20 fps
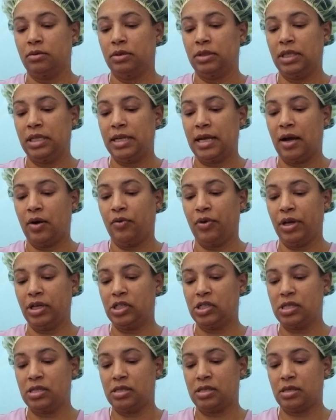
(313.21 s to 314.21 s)
The
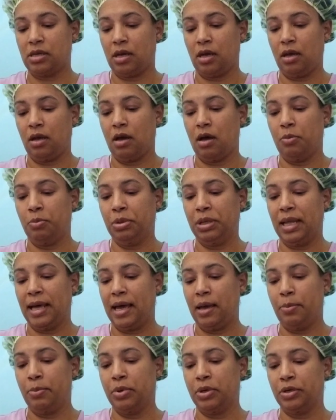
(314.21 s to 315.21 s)
directions say
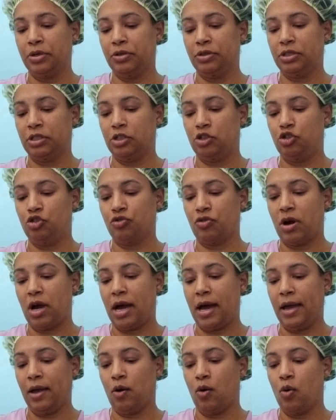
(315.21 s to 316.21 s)
apply butter to
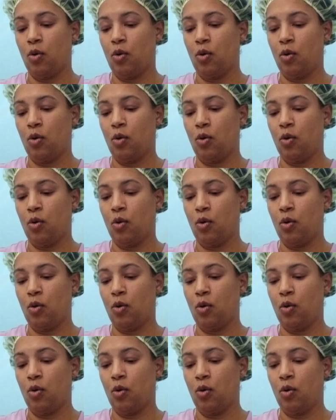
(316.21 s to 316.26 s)
dry